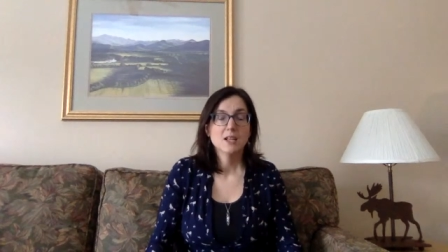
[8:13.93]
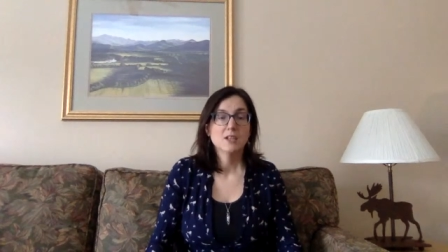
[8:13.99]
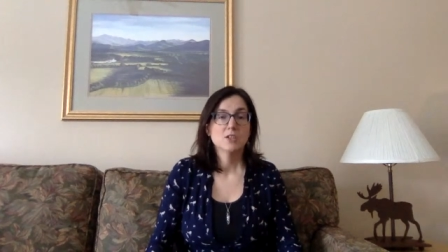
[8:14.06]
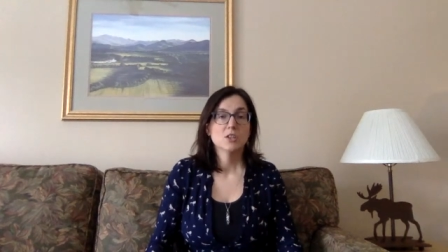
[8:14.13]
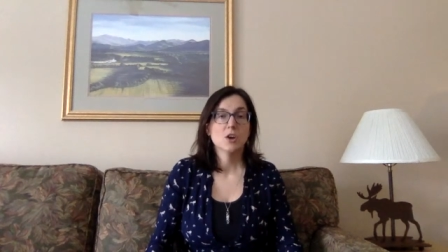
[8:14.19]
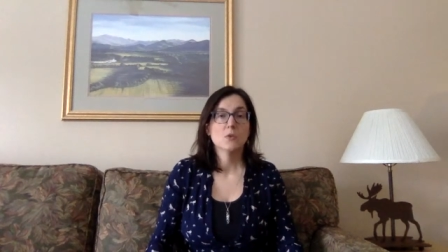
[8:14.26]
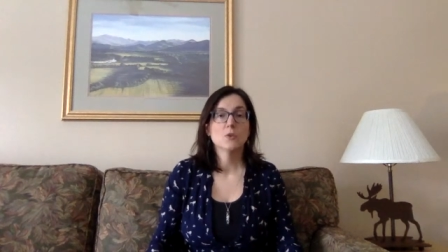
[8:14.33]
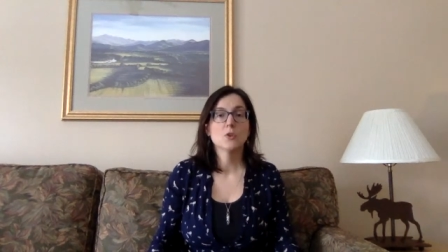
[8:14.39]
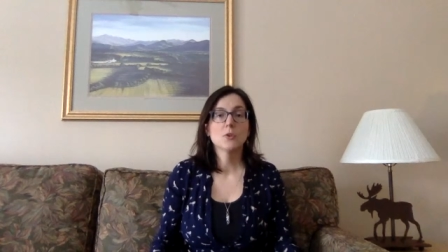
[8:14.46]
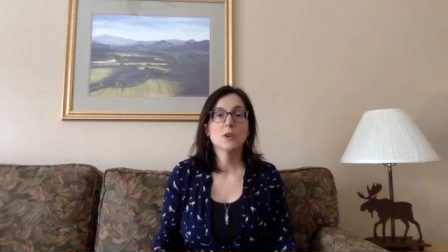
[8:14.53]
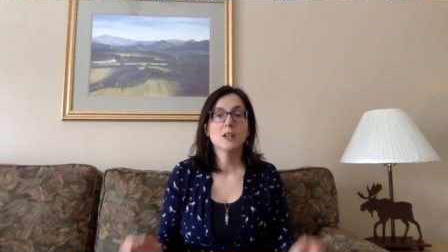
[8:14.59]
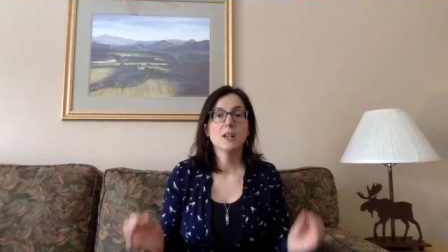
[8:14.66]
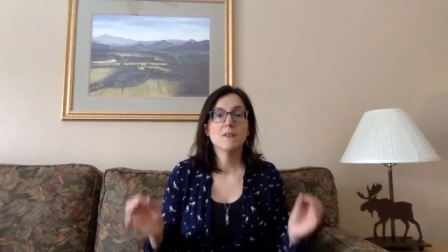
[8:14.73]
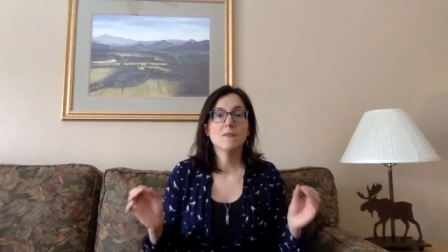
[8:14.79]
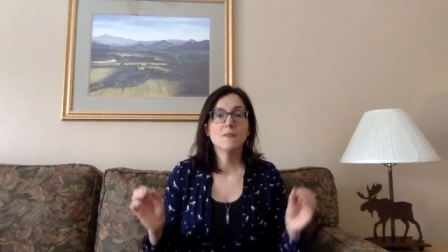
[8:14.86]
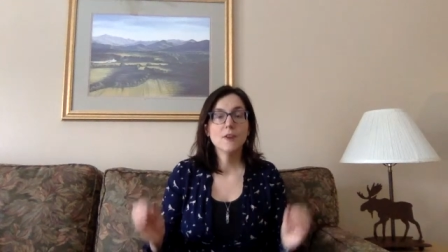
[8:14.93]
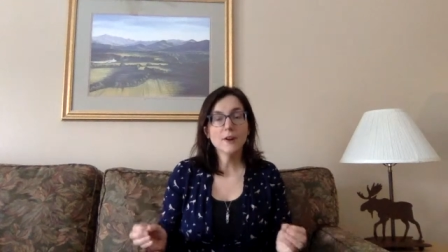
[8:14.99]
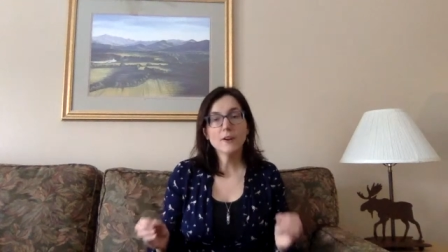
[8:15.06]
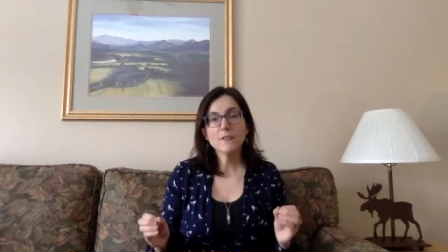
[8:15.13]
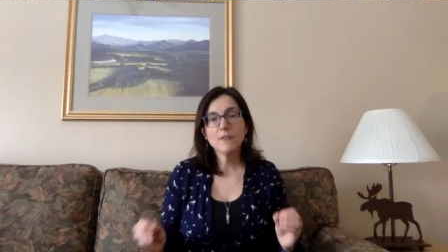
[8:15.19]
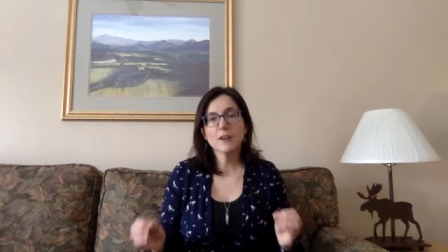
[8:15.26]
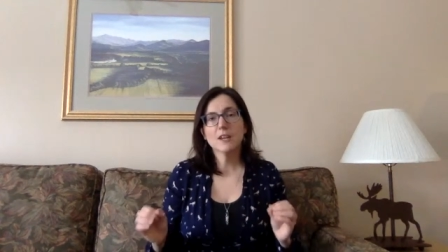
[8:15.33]
So you can
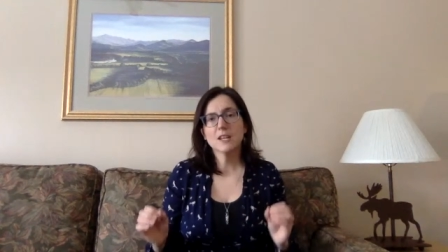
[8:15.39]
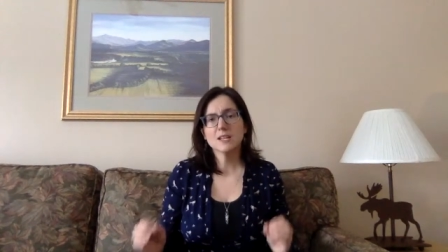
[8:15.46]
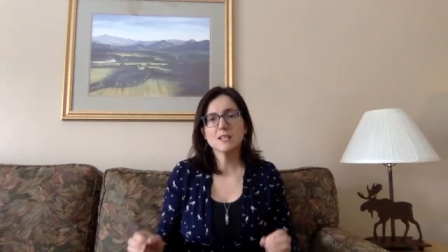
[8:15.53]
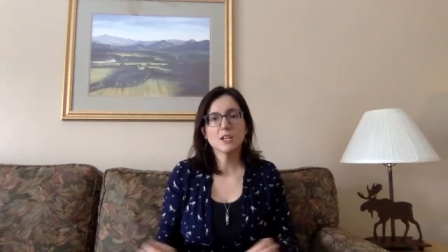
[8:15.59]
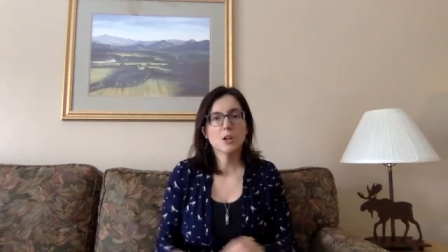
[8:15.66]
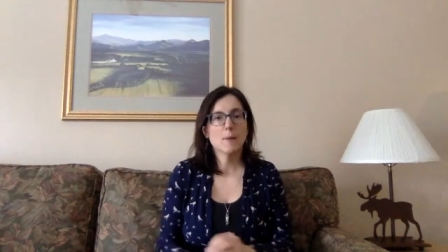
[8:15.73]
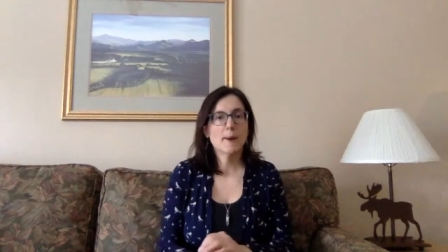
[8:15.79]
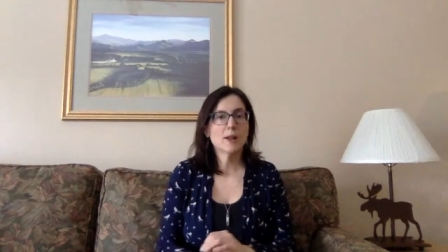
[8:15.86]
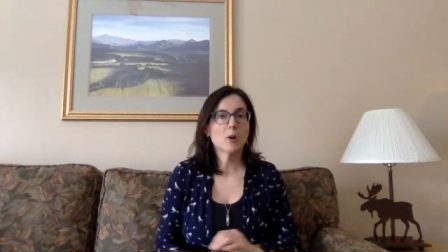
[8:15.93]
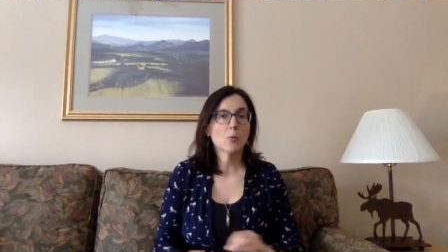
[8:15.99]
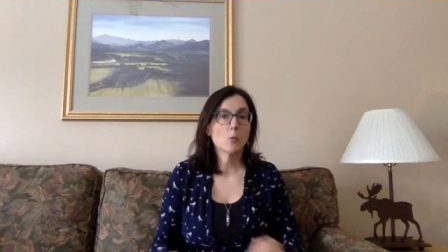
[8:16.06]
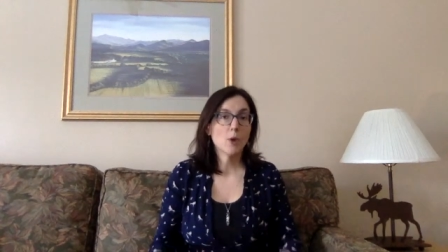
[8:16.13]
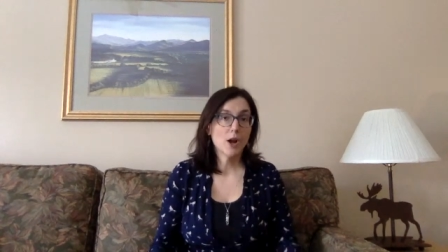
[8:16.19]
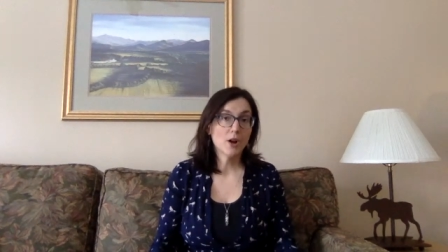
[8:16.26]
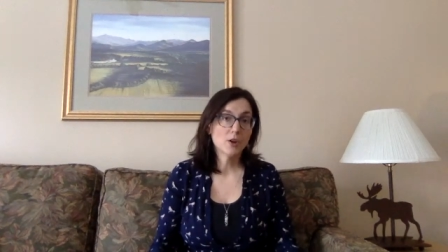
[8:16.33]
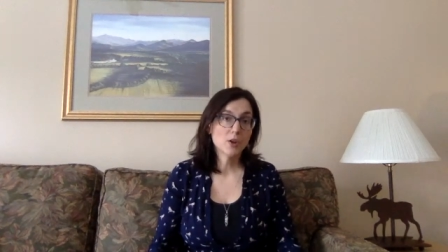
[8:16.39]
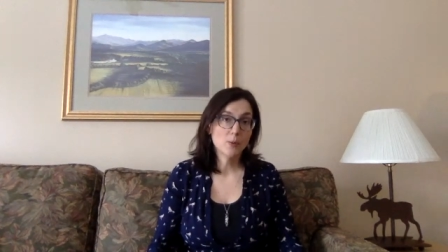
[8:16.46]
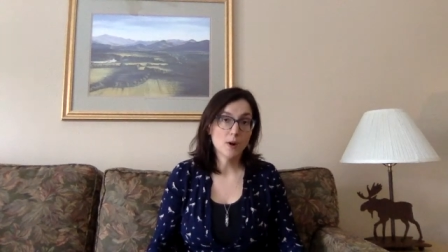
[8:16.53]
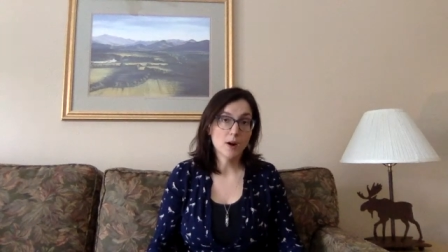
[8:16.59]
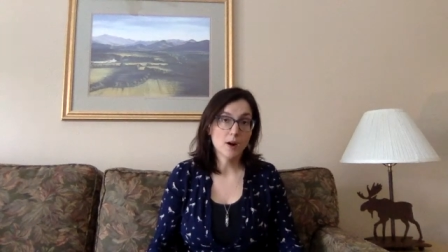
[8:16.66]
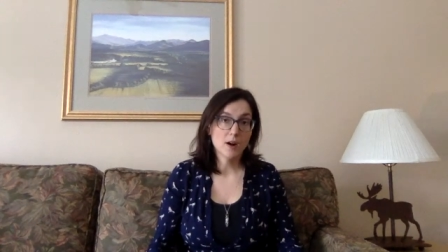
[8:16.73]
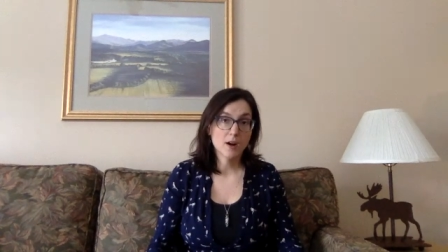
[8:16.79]
very, very easily, no matter where you
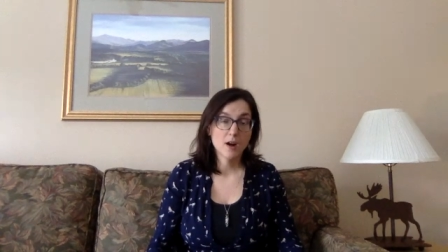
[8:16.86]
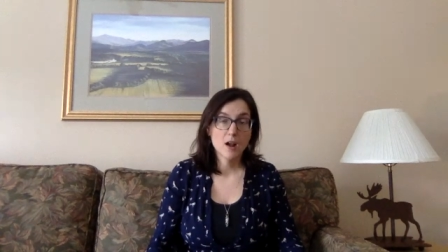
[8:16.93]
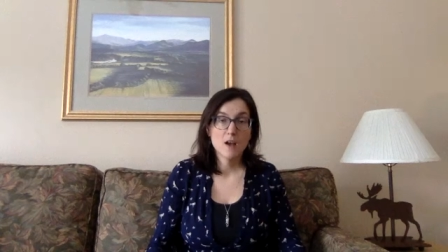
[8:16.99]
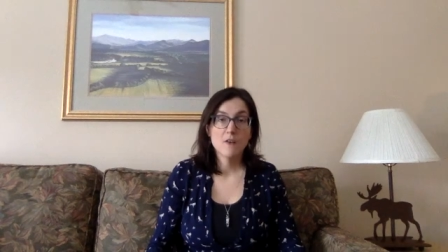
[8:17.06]
are,